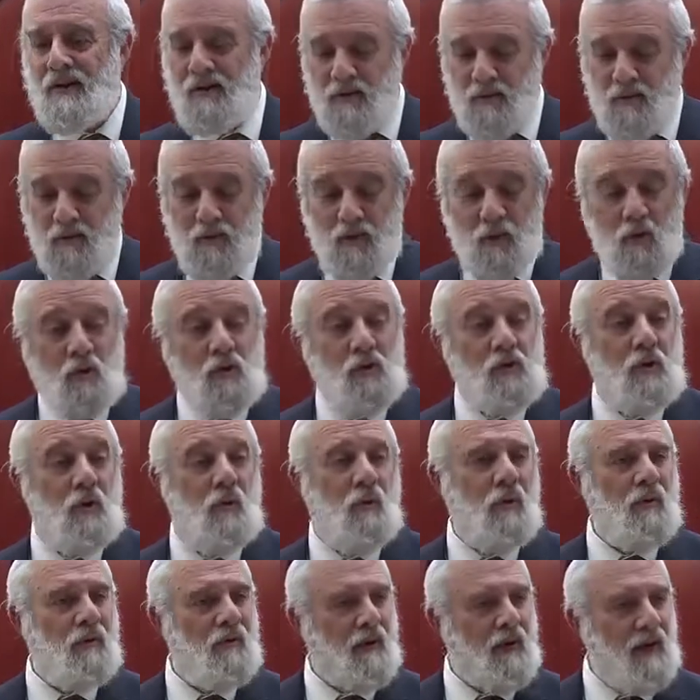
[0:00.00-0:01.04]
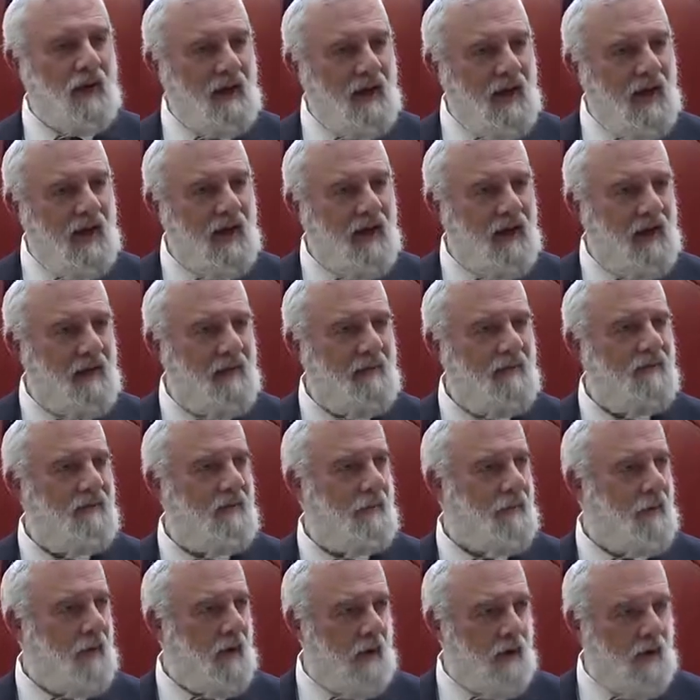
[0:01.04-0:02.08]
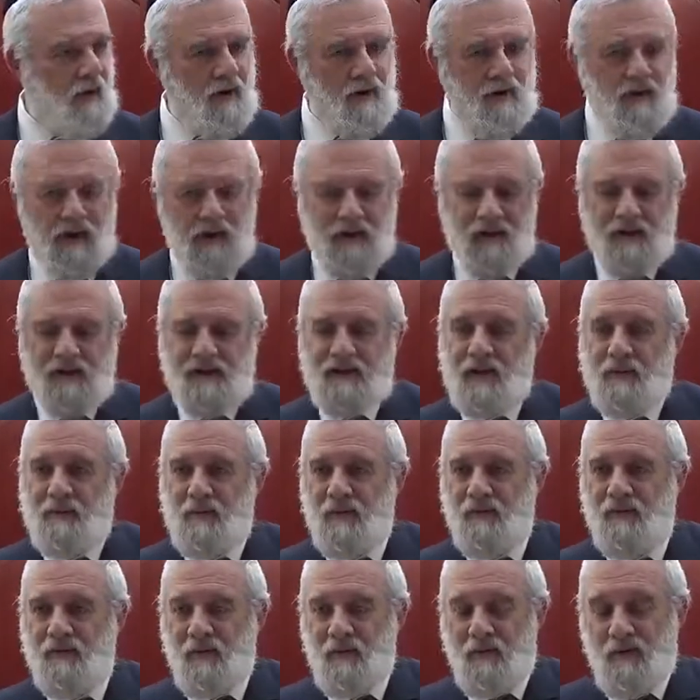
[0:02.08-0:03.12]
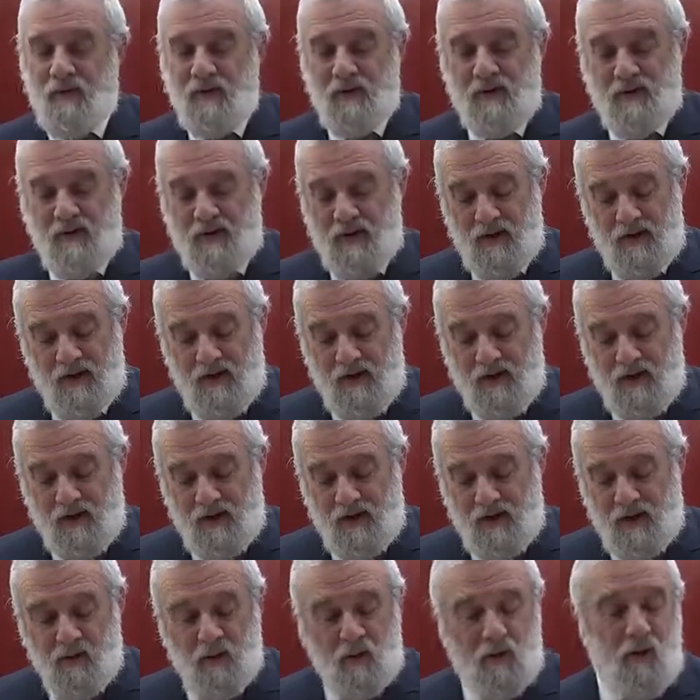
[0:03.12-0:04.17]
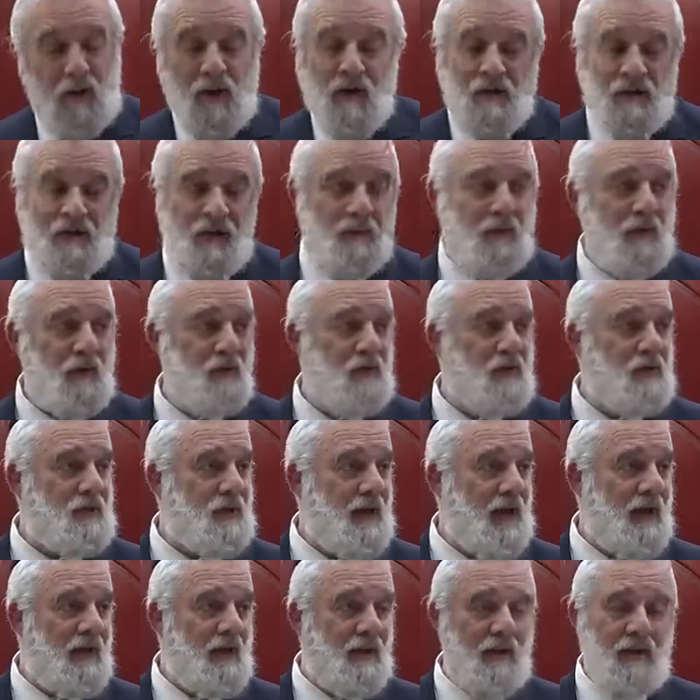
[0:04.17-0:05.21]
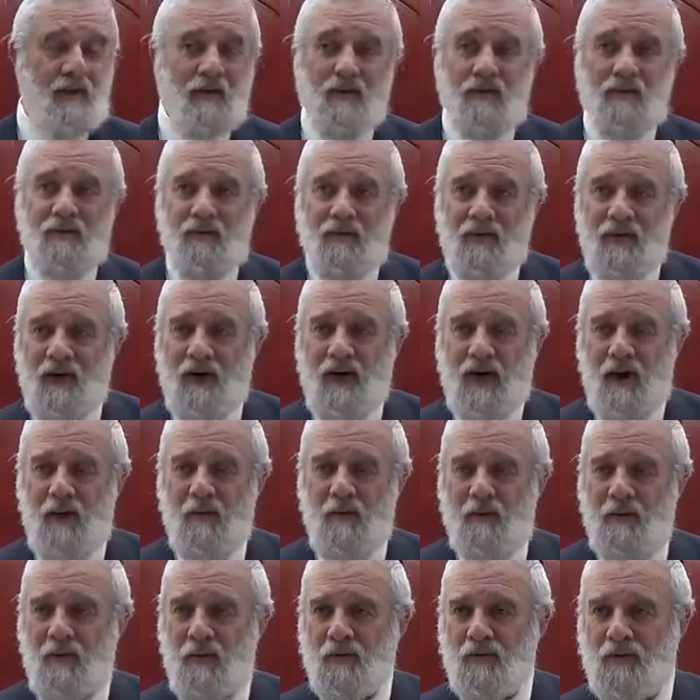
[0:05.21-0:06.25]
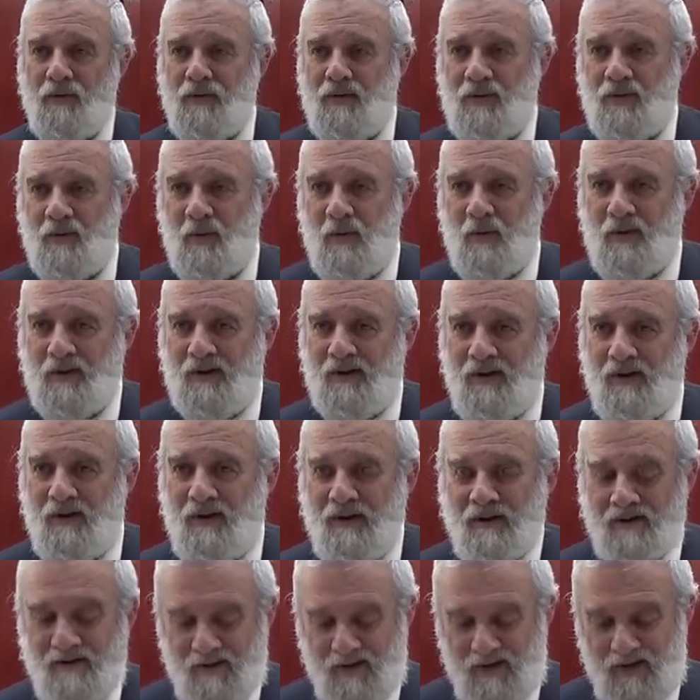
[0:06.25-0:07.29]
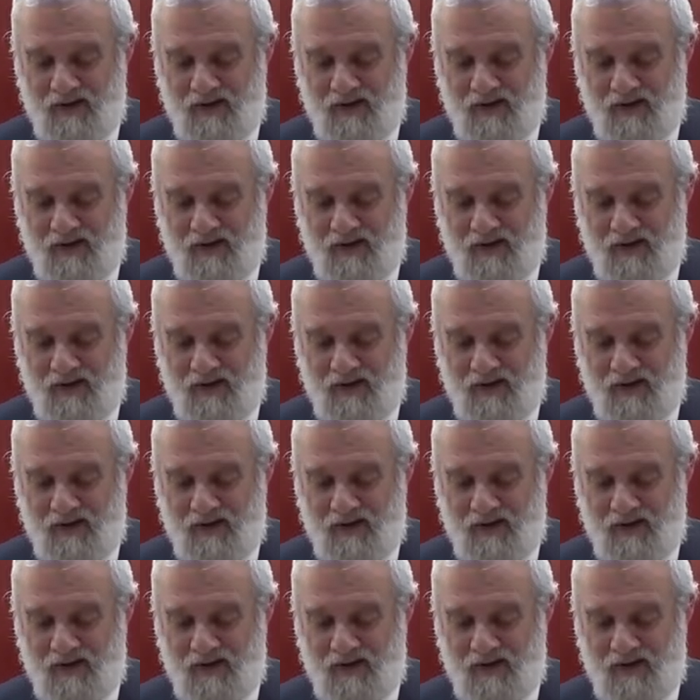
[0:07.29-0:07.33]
To do so with rinah from the heart, like he said before, it requires some understanding of how important these words are.